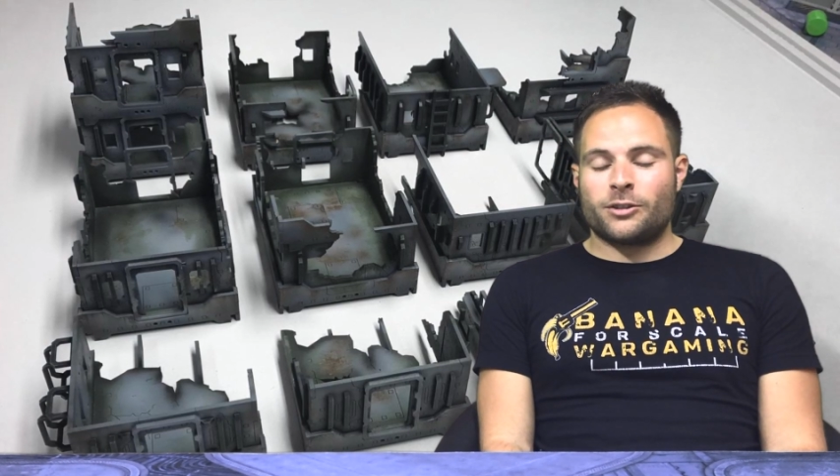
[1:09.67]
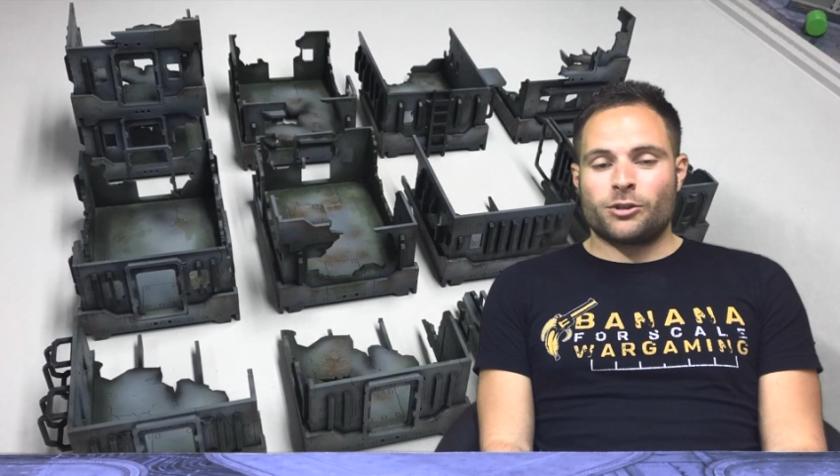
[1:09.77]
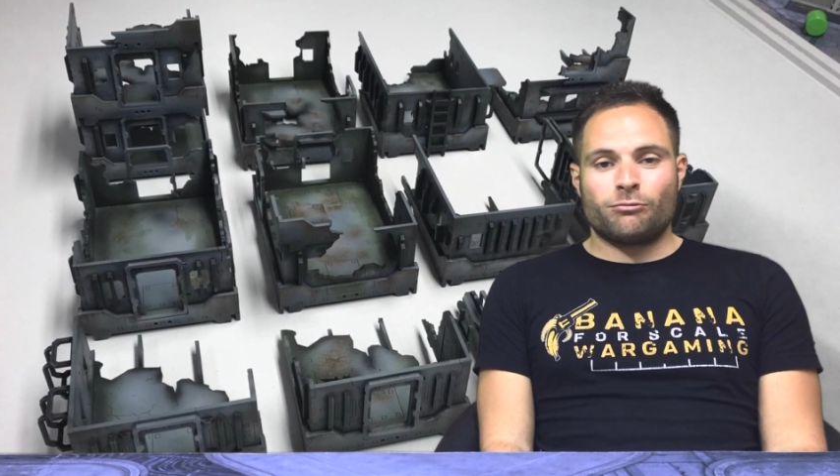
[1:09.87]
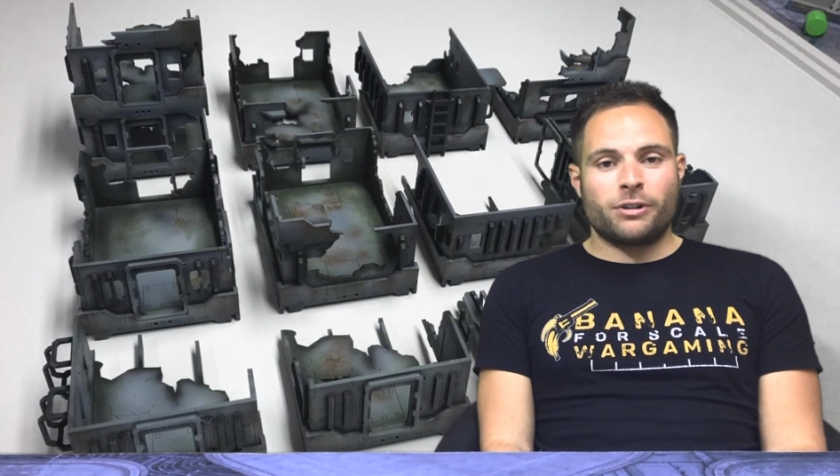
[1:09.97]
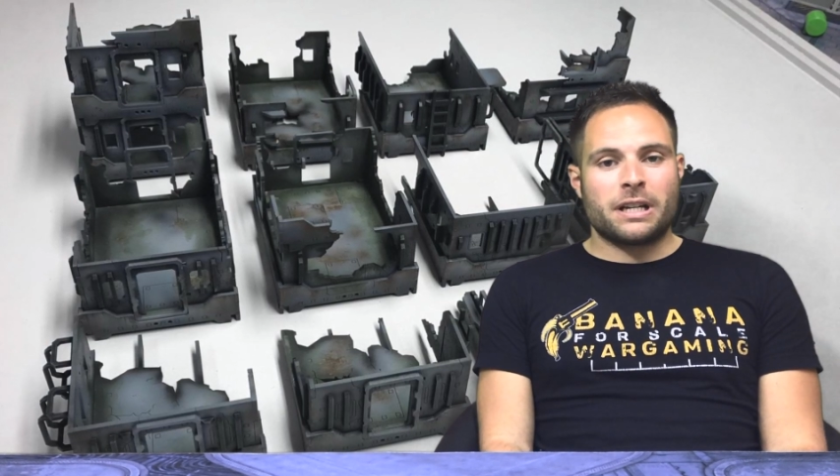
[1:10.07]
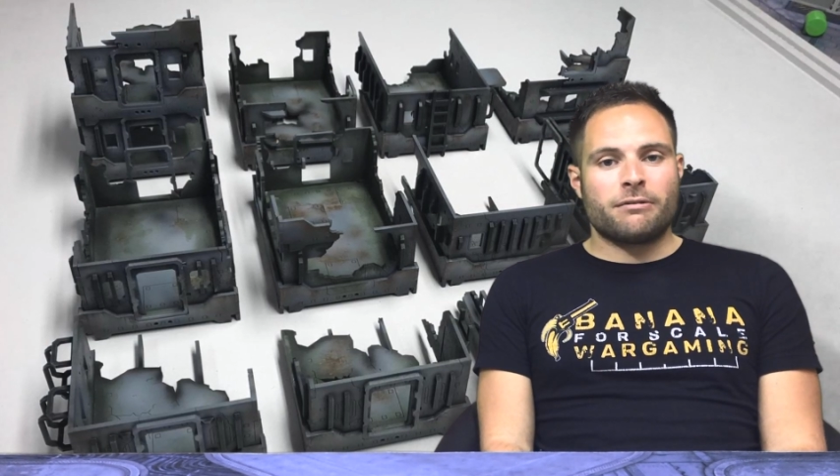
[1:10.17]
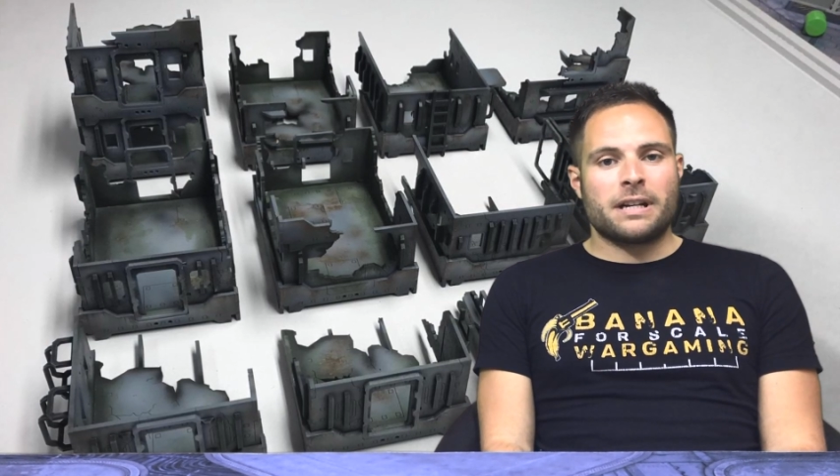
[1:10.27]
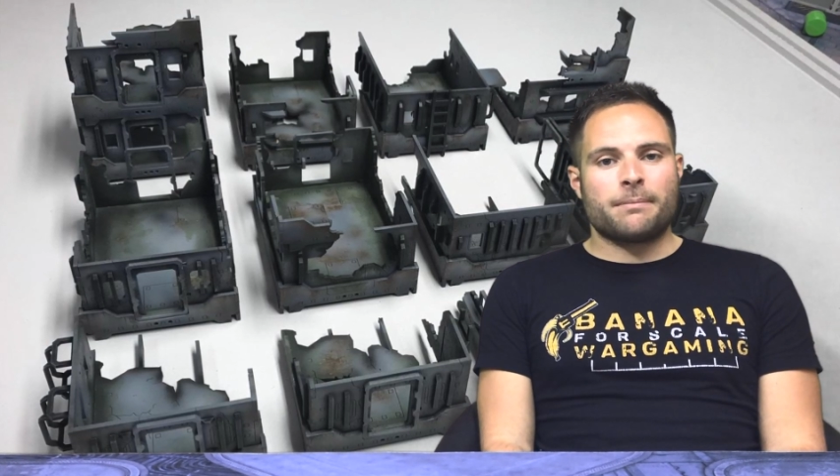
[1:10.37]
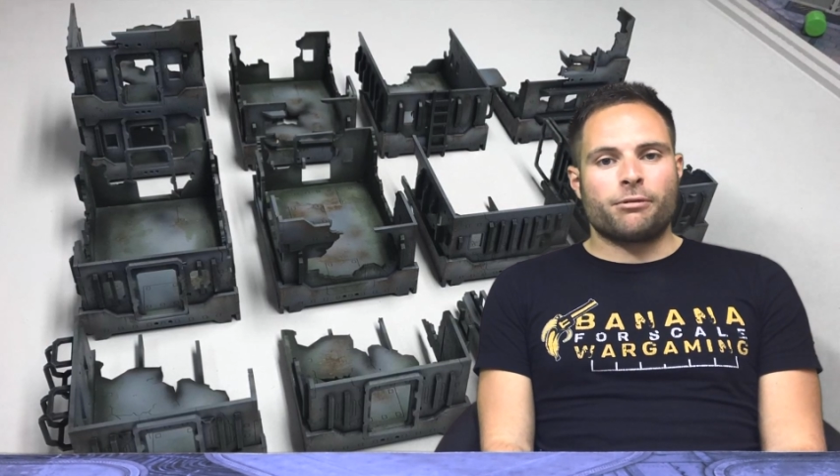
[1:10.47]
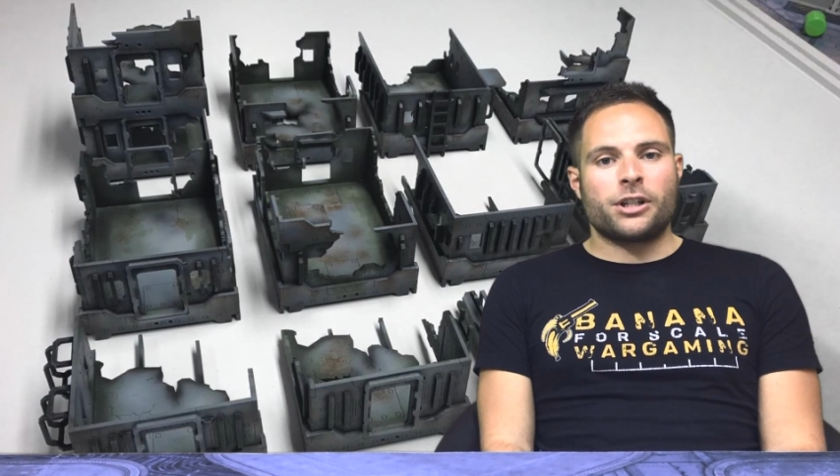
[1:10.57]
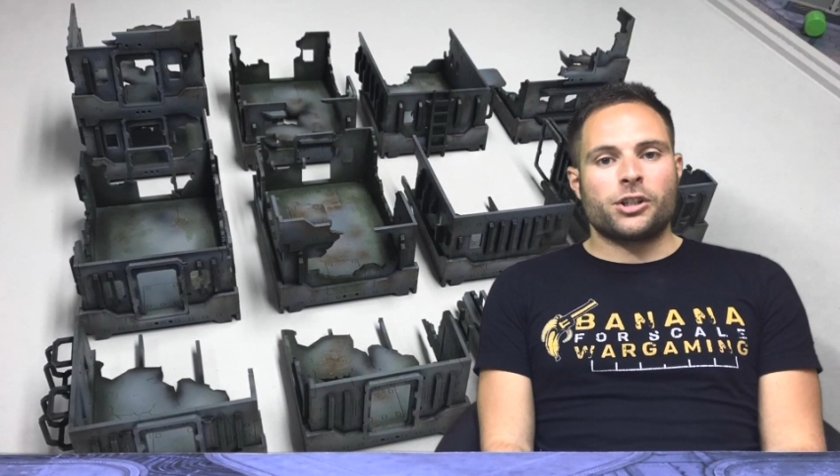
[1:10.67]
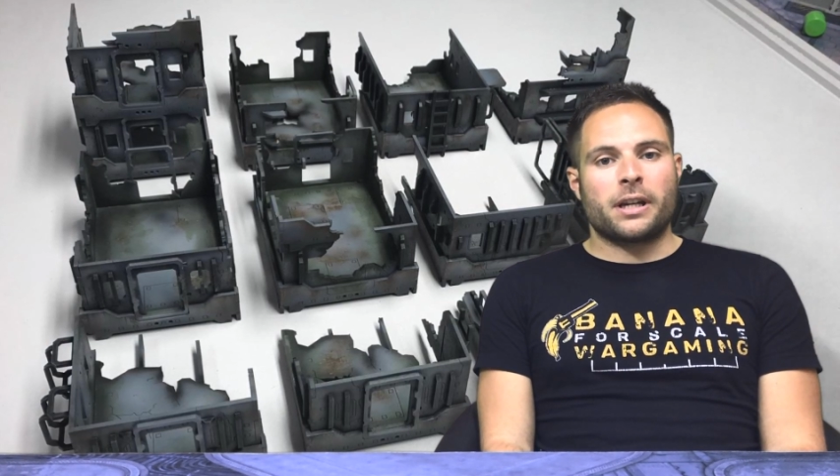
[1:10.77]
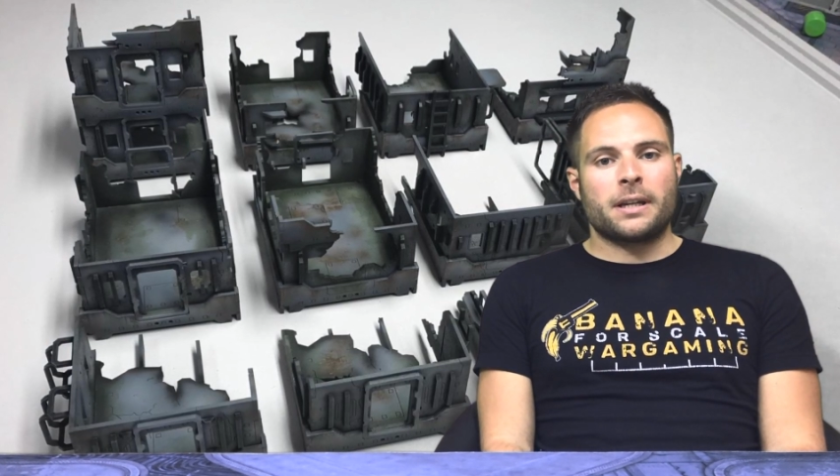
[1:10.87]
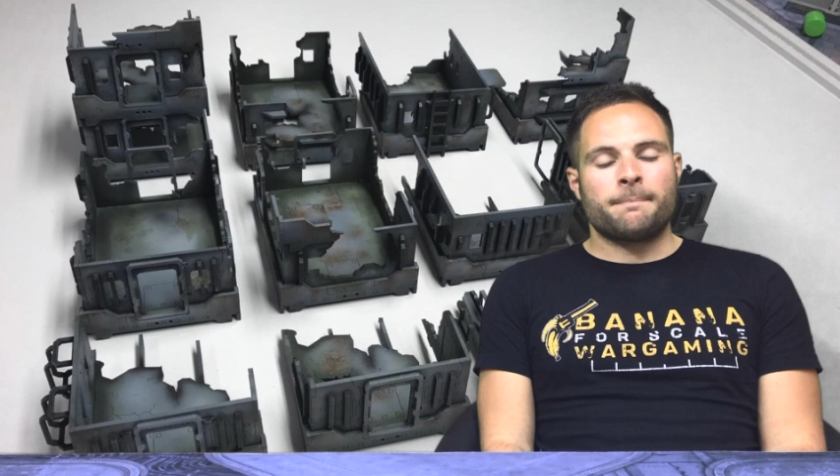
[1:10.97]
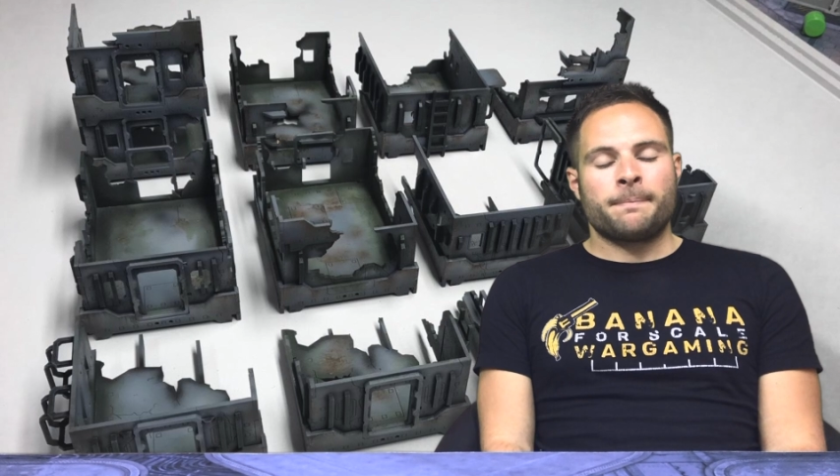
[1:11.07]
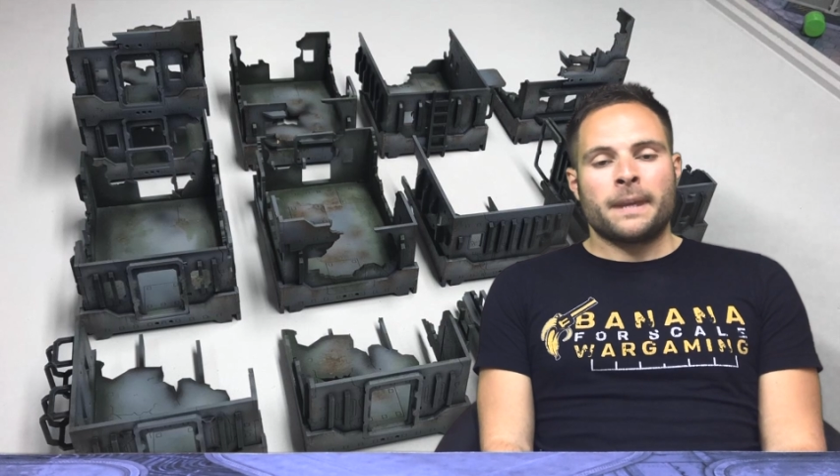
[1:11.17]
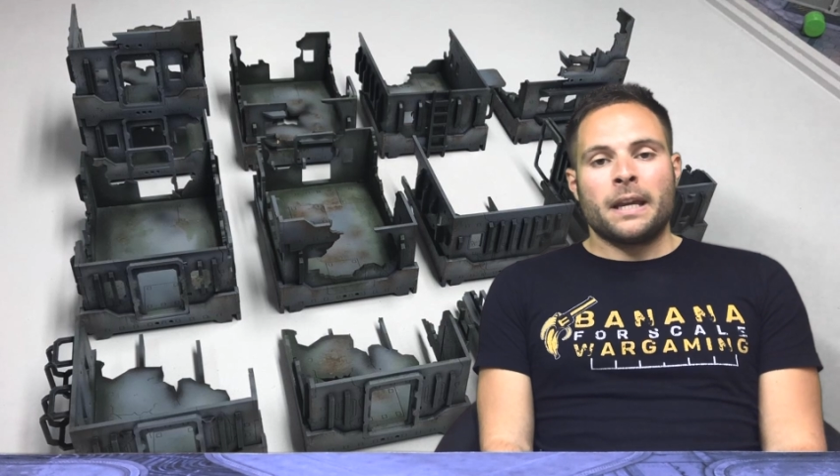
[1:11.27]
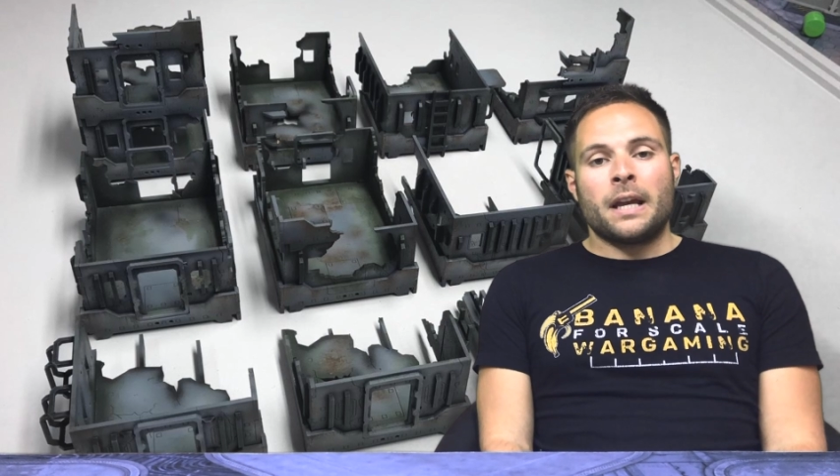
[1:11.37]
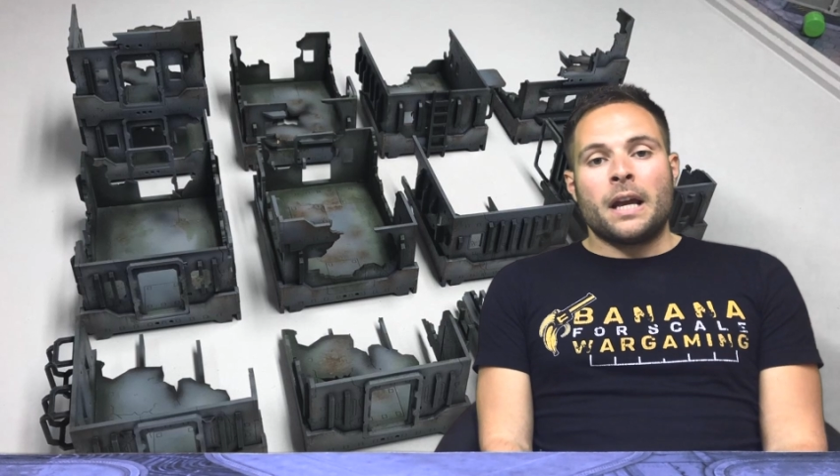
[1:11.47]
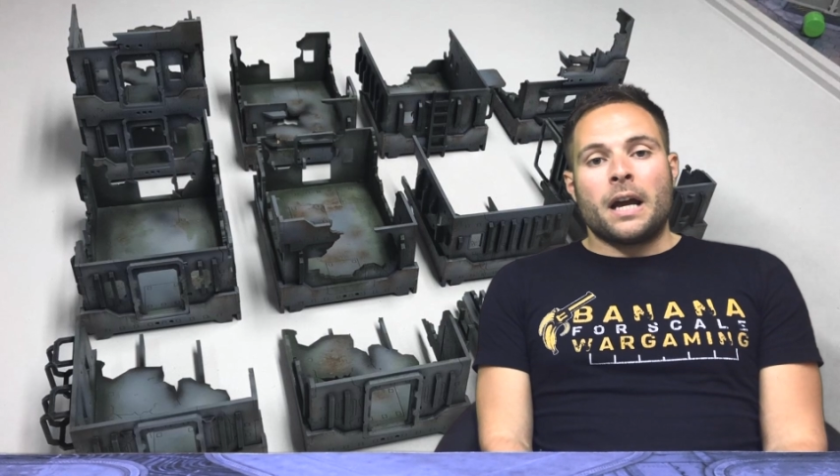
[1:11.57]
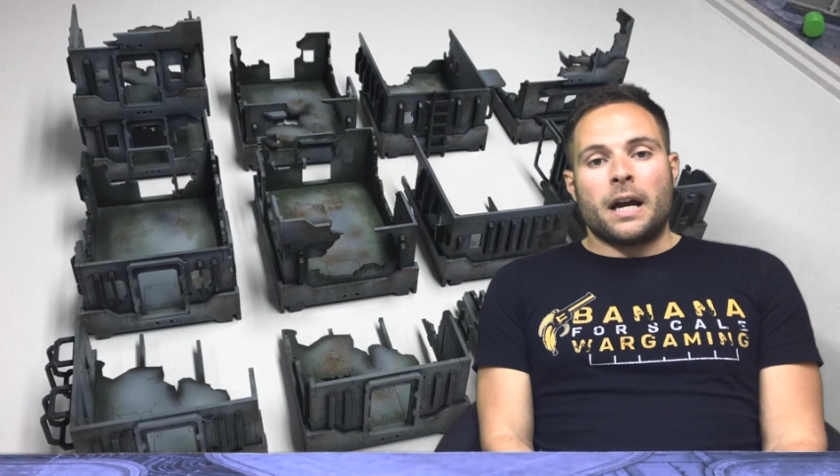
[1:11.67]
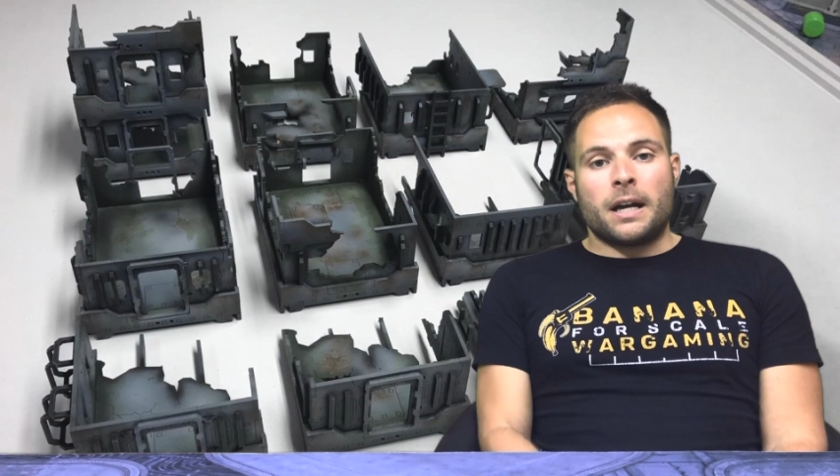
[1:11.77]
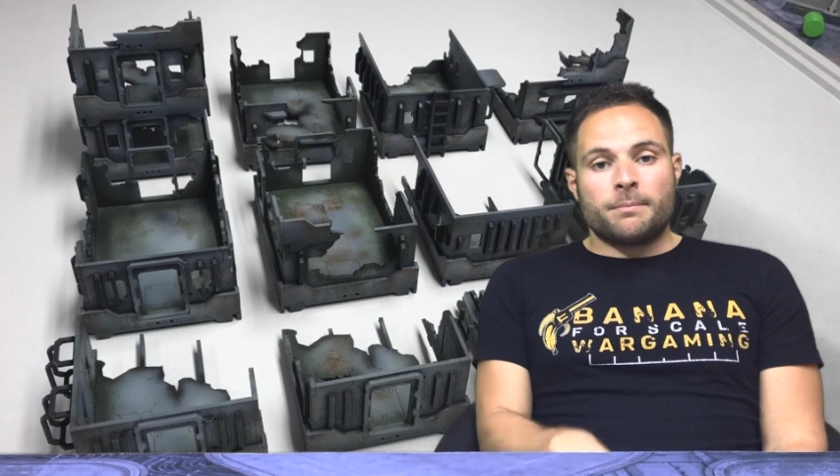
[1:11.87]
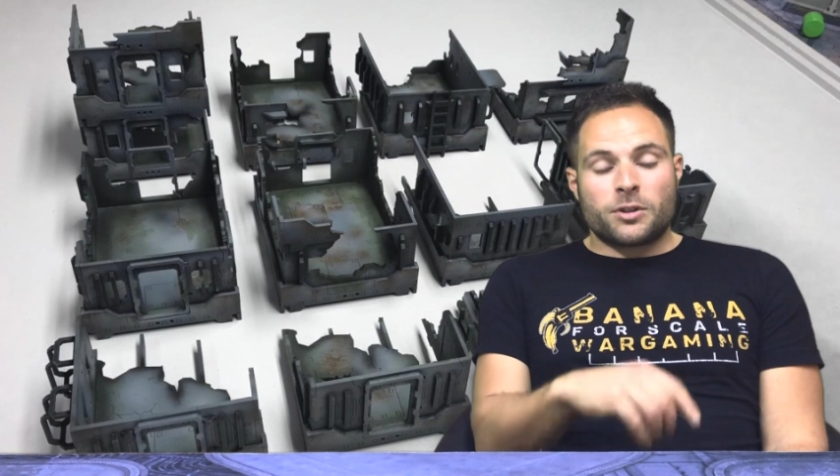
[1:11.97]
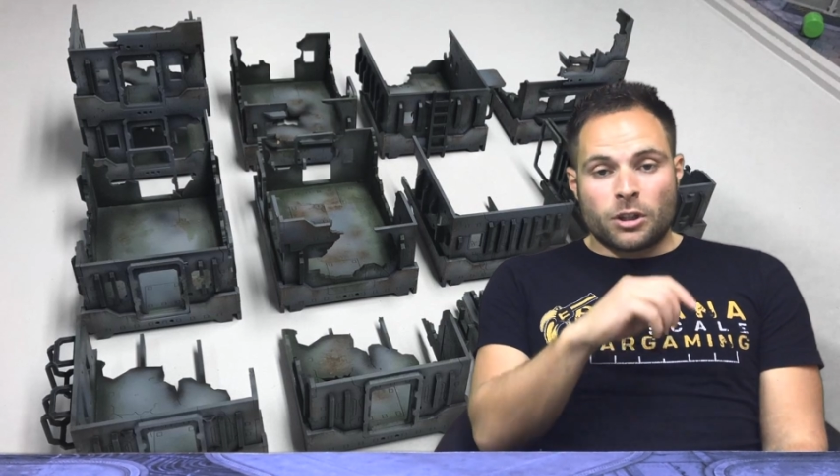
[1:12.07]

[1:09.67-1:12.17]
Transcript: I just really, really appreciate it.